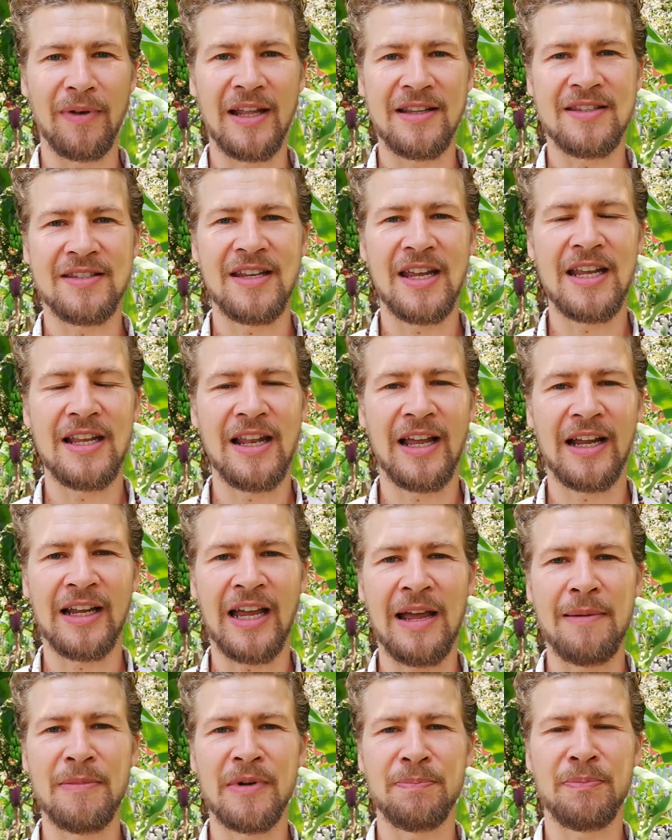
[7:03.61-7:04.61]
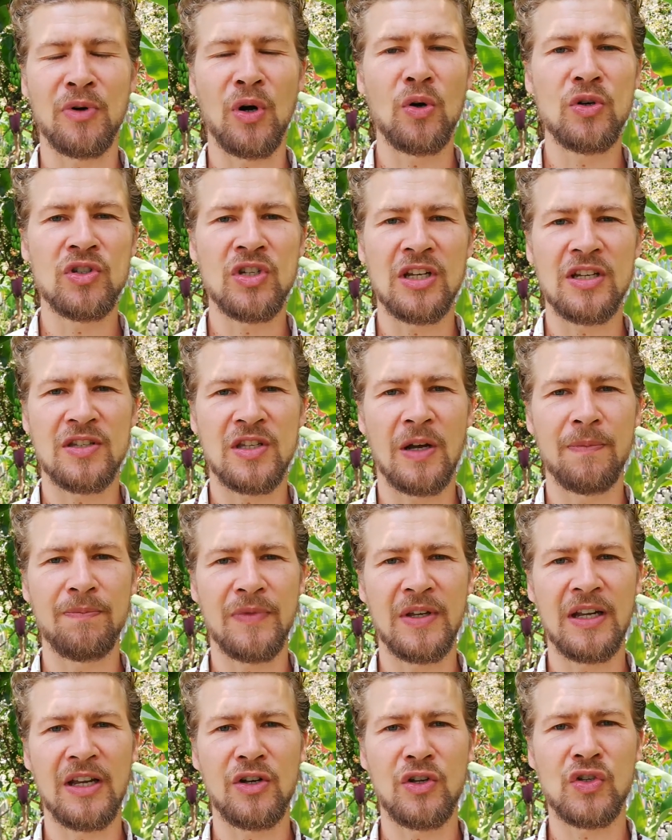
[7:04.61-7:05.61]
Let's say like I'm approaching
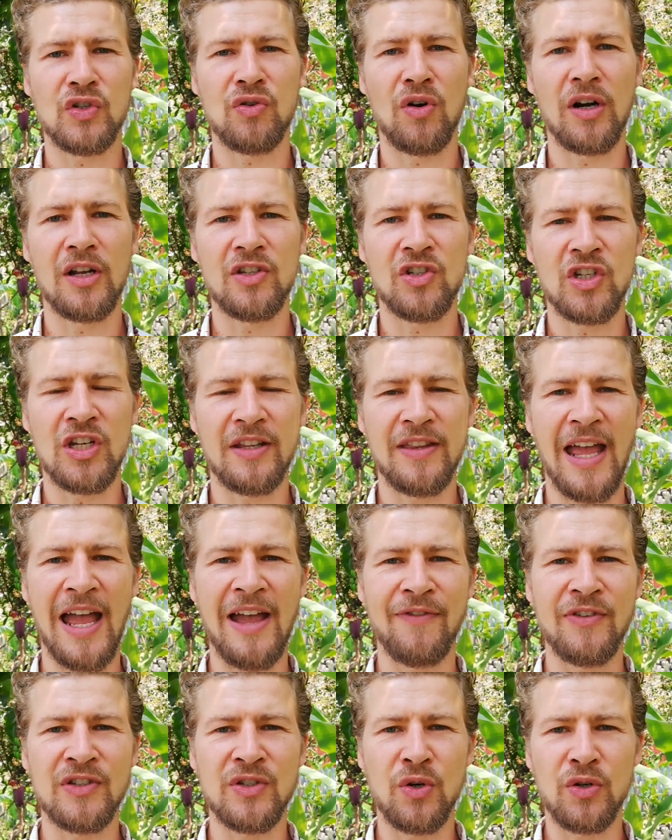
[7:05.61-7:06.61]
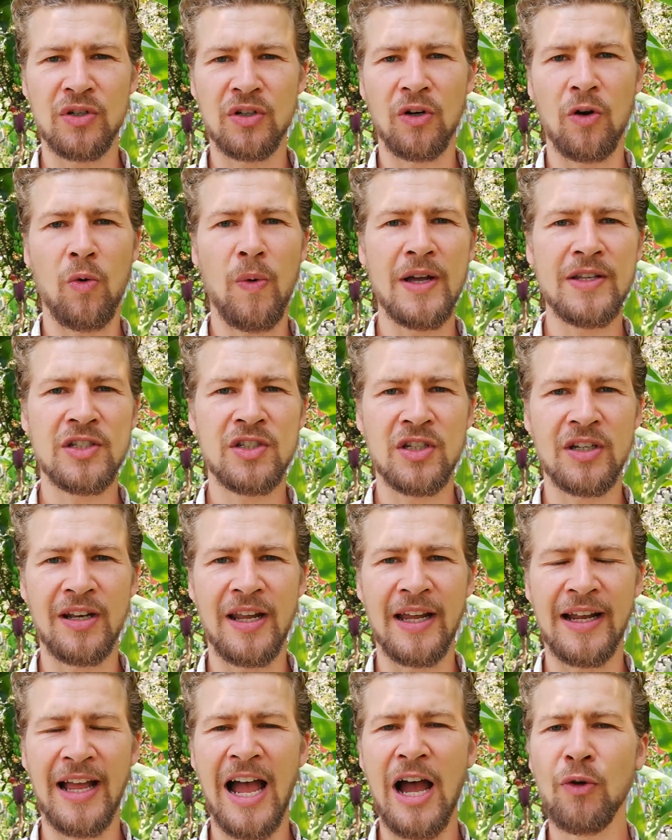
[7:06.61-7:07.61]
something in astrology and I have a certain question,
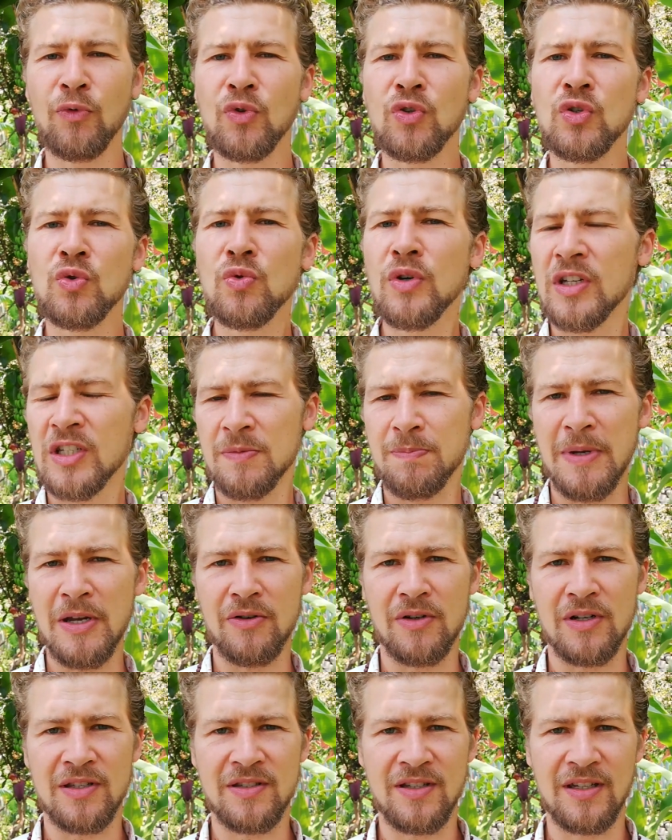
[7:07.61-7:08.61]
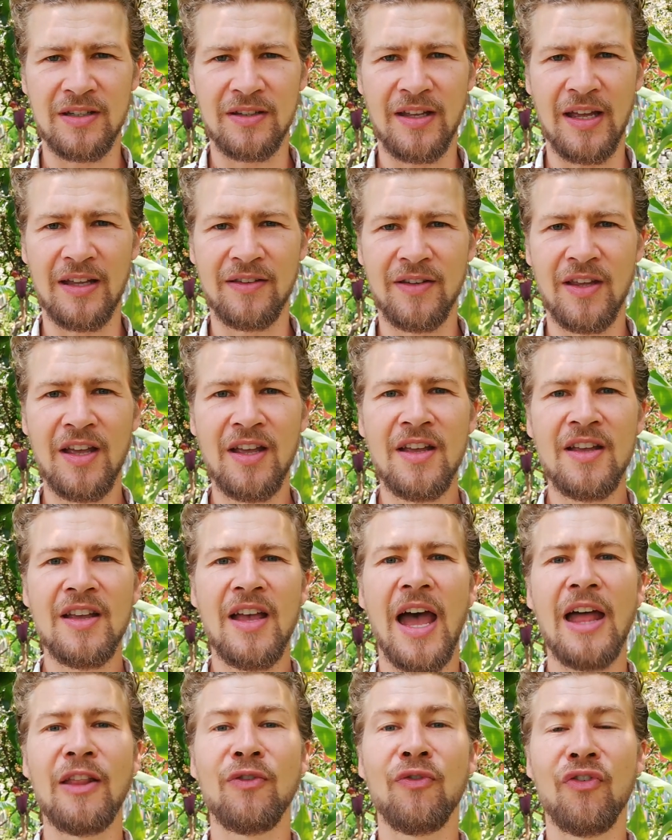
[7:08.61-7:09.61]
like how do you experiencing that,
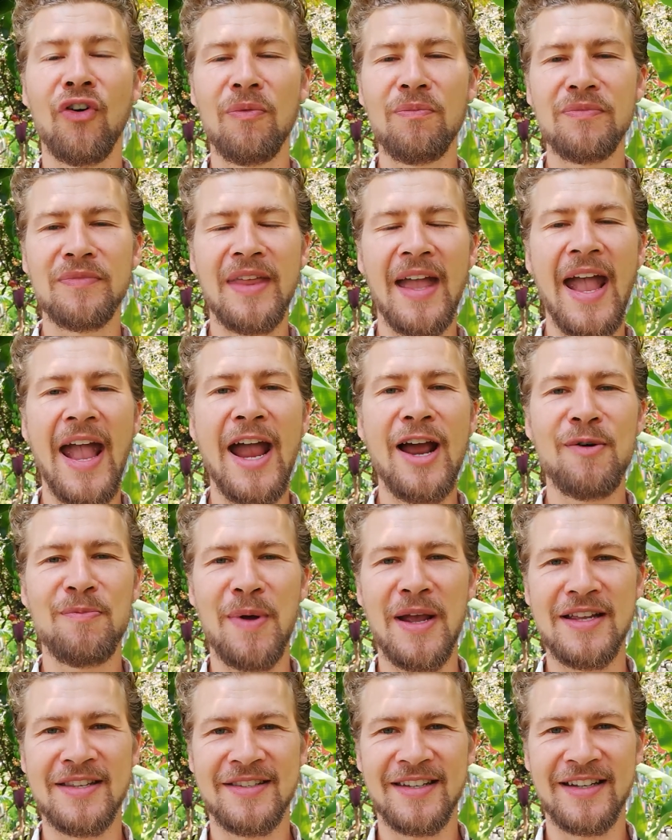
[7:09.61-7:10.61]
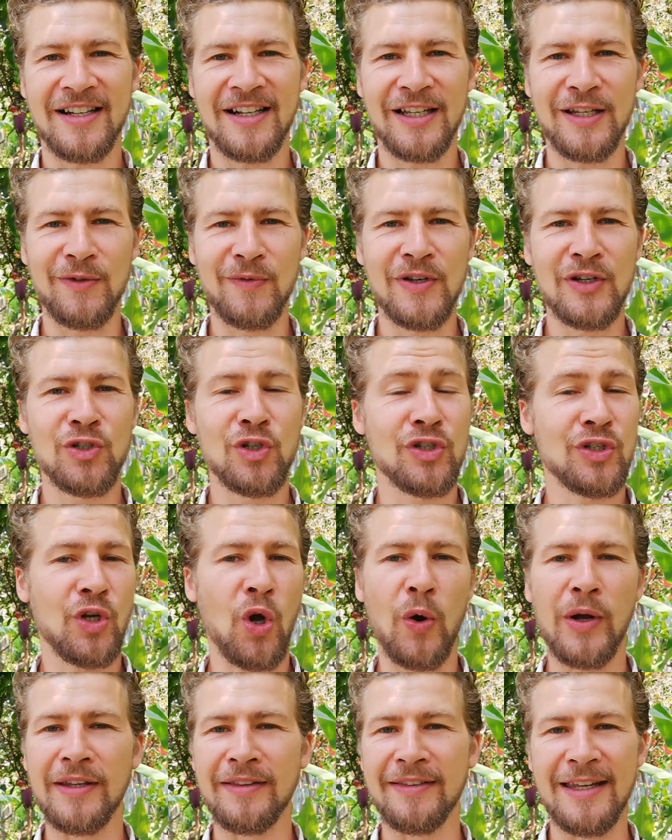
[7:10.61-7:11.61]
and from there basically we're just
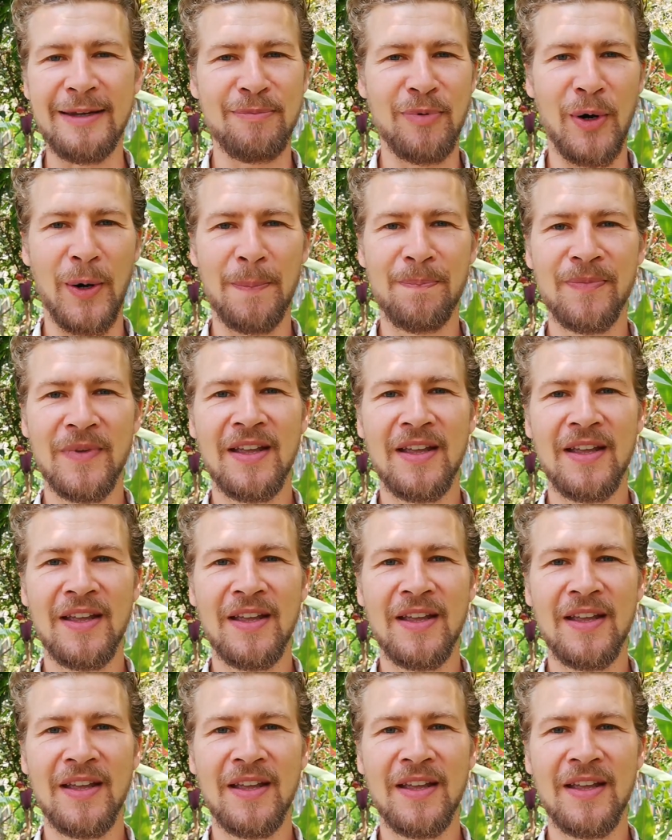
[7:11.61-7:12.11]
going deeper.